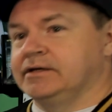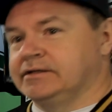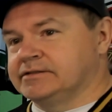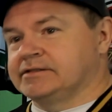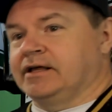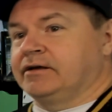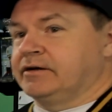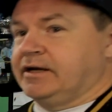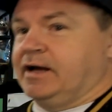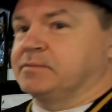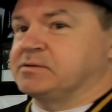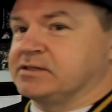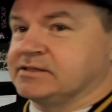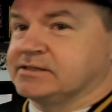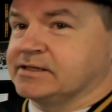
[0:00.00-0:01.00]
Salary
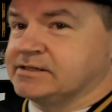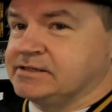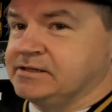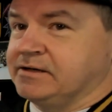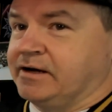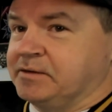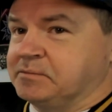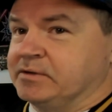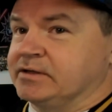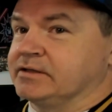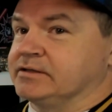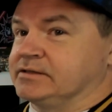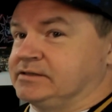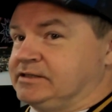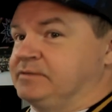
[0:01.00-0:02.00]
cap's at $69
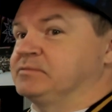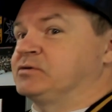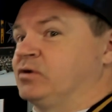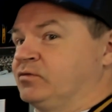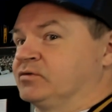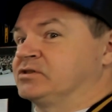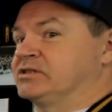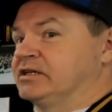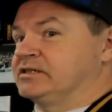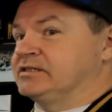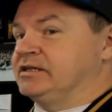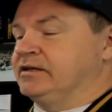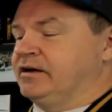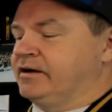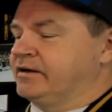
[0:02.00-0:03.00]
million. This team's over
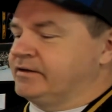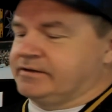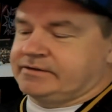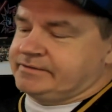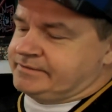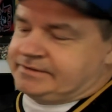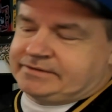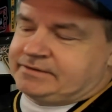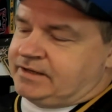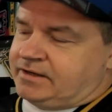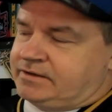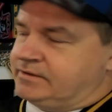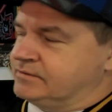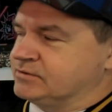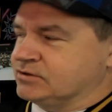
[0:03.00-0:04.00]
69. And yeah,
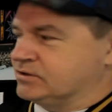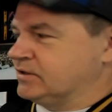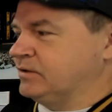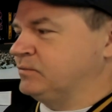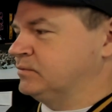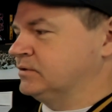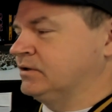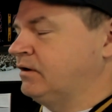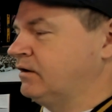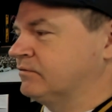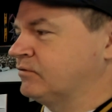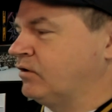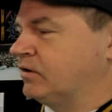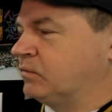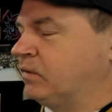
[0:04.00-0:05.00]
it would not have
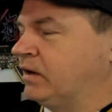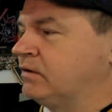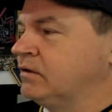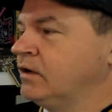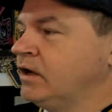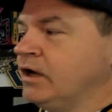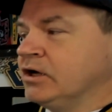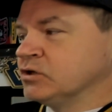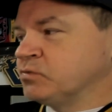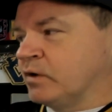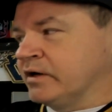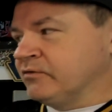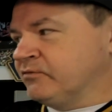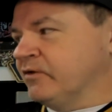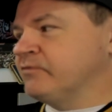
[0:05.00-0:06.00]
gone well.
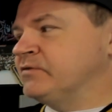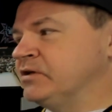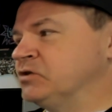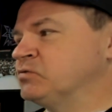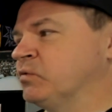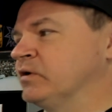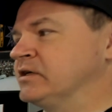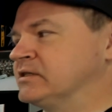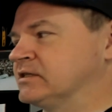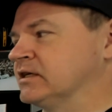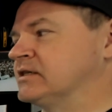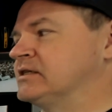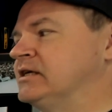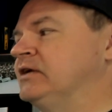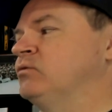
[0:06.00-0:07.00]

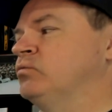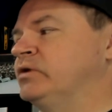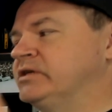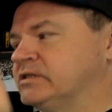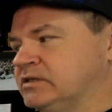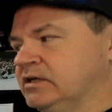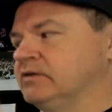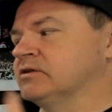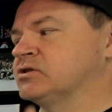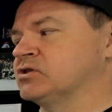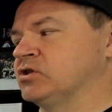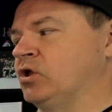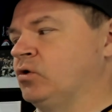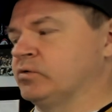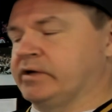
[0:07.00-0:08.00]
2015-2016, we see the
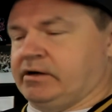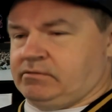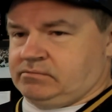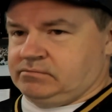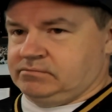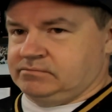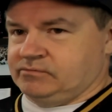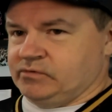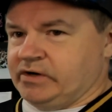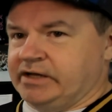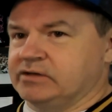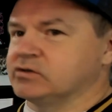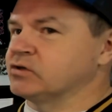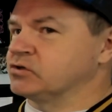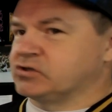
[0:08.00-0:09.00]
slowdown,
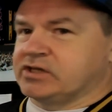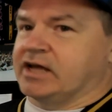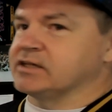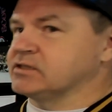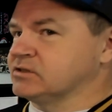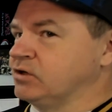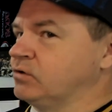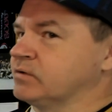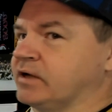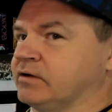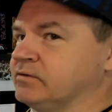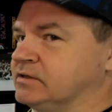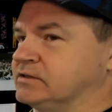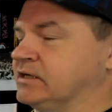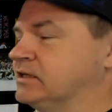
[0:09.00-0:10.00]
right? There's that
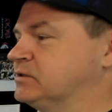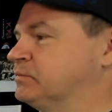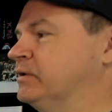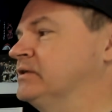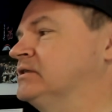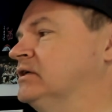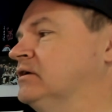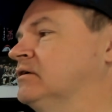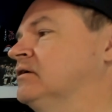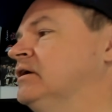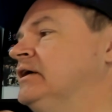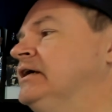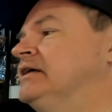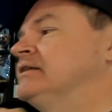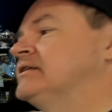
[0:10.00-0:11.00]
slowdown that takes place here.
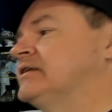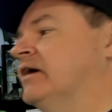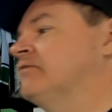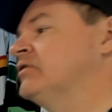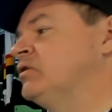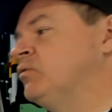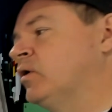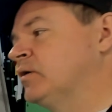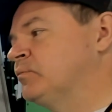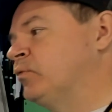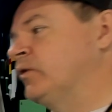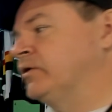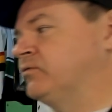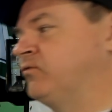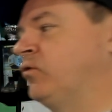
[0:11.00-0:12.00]

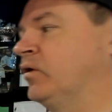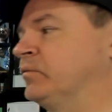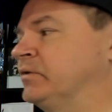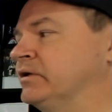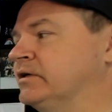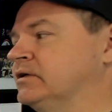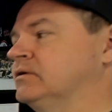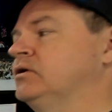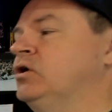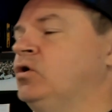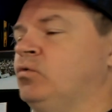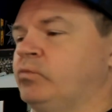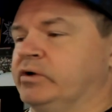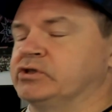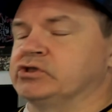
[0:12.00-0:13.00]
$71.4 million.
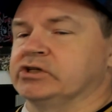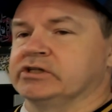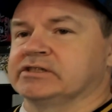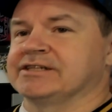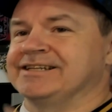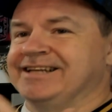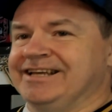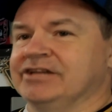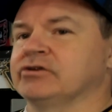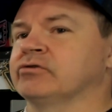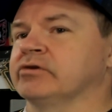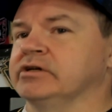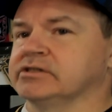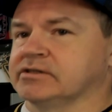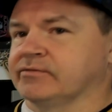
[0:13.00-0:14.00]
which is an
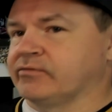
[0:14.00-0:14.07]
increase of